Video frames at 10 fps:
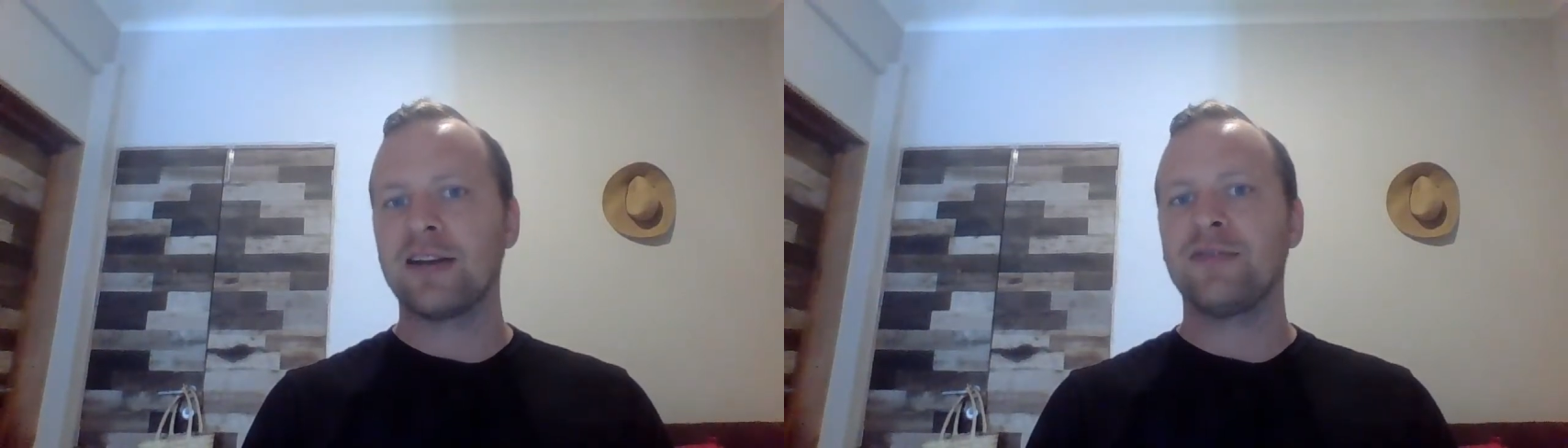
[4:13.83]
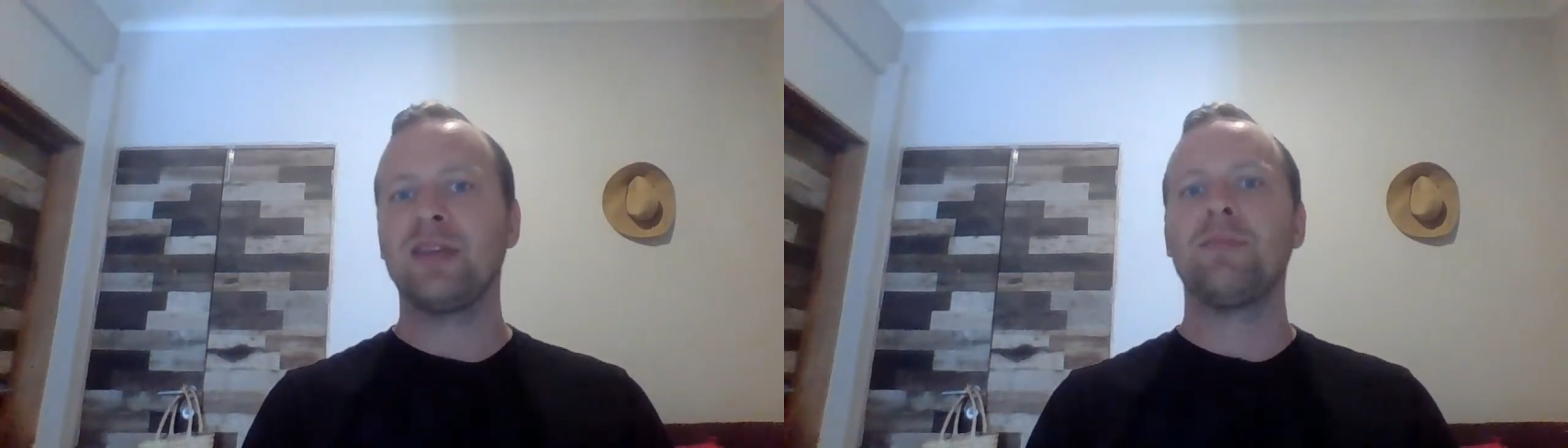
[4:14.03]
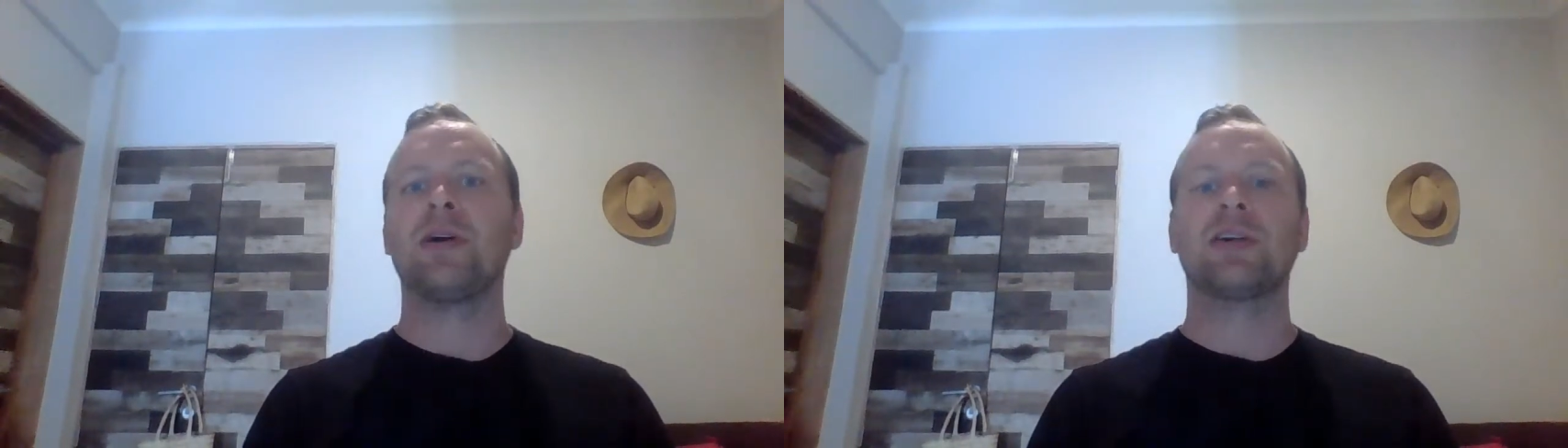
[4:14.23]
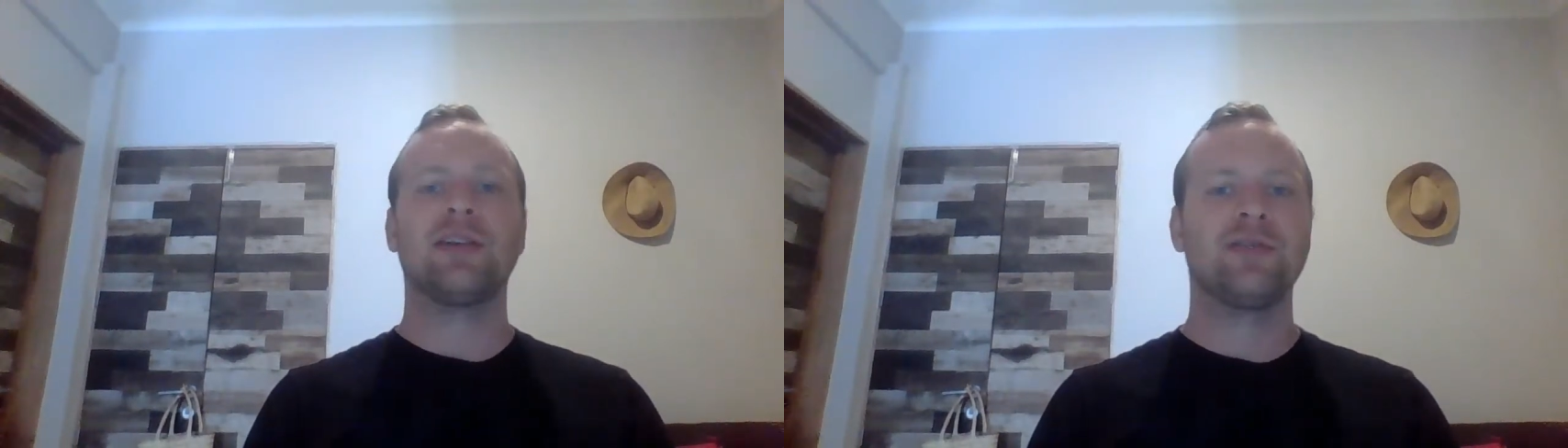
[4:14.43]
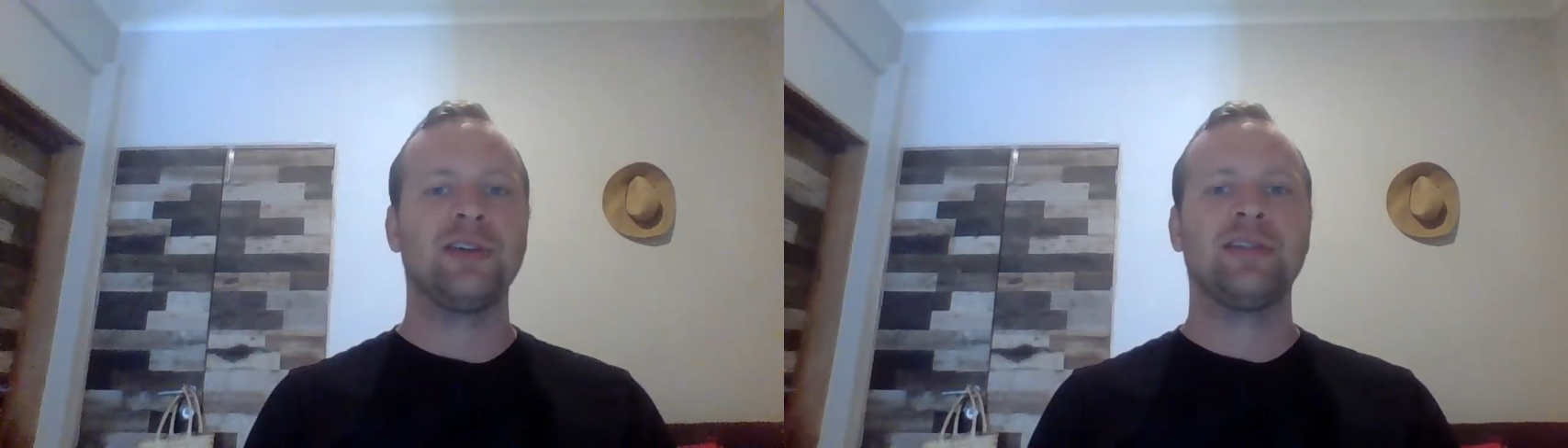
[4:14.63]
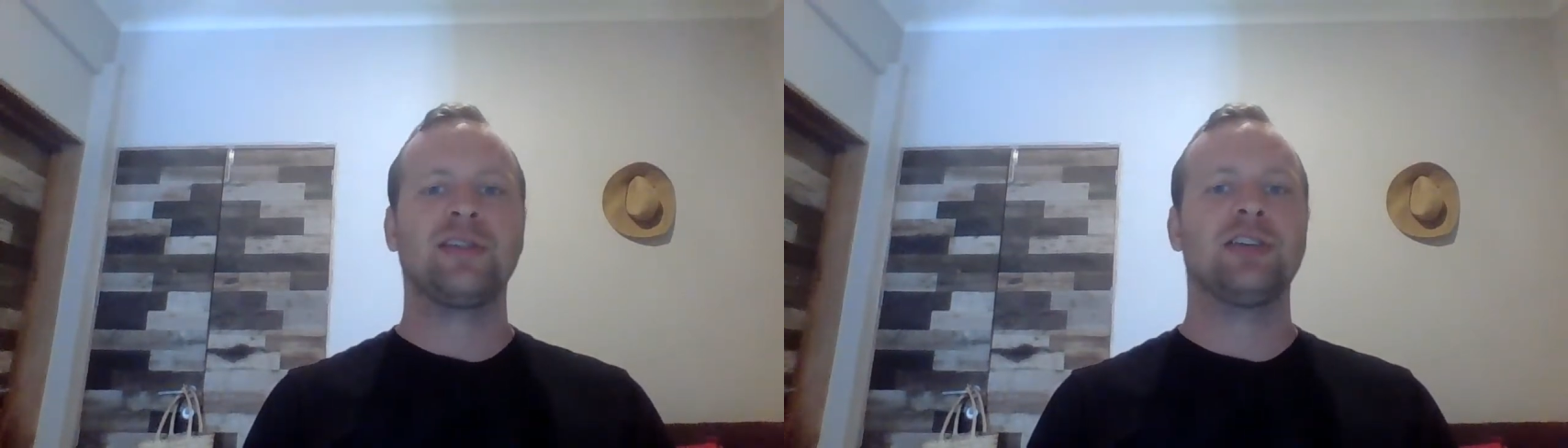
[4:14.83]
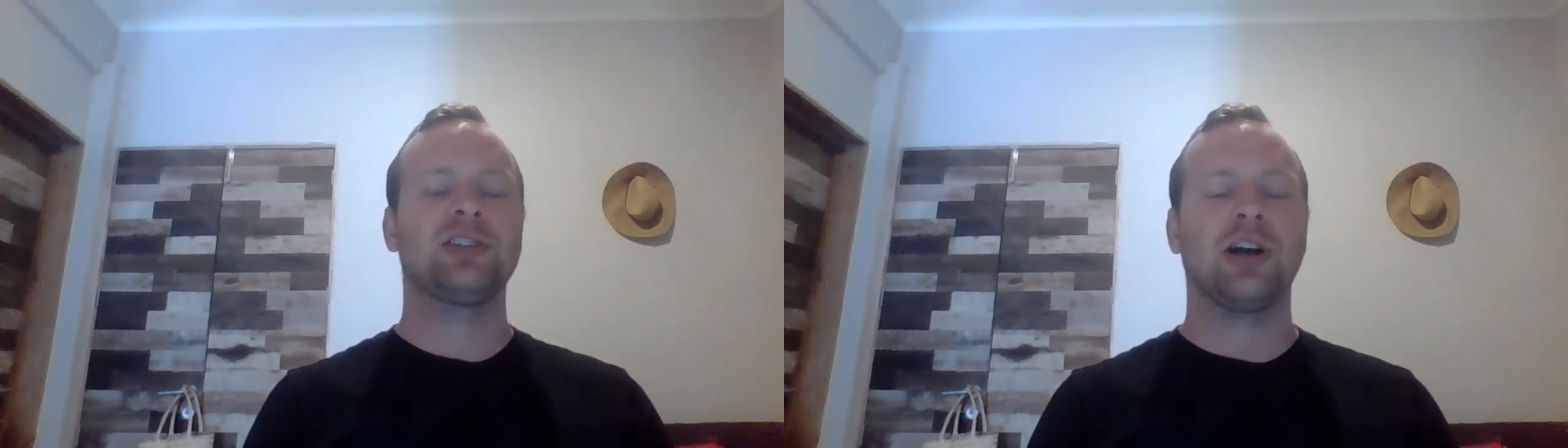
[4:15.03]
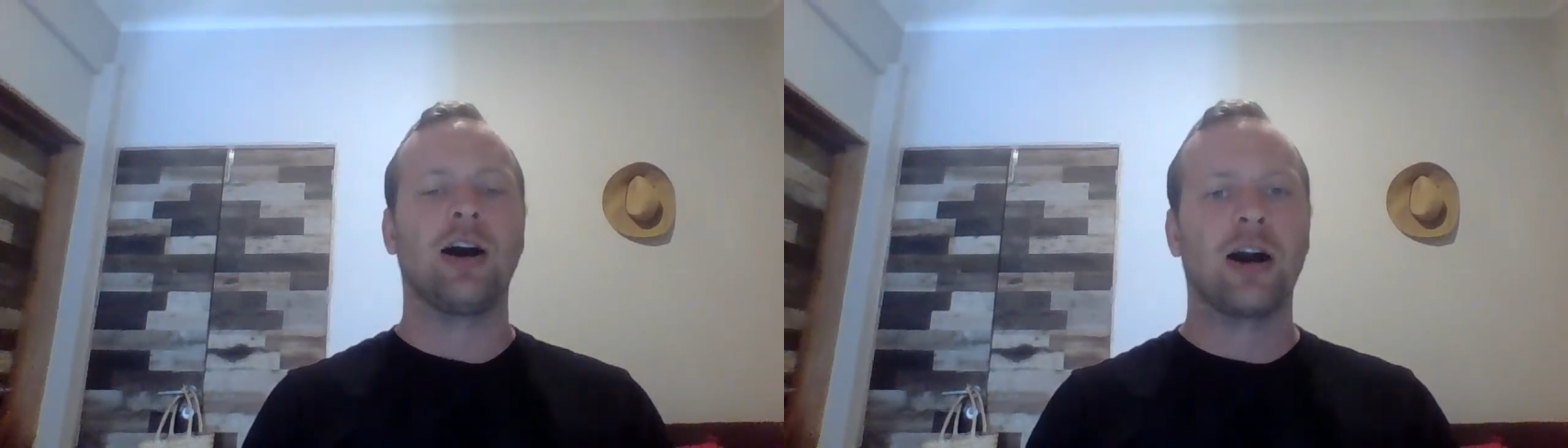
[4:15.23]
of the market research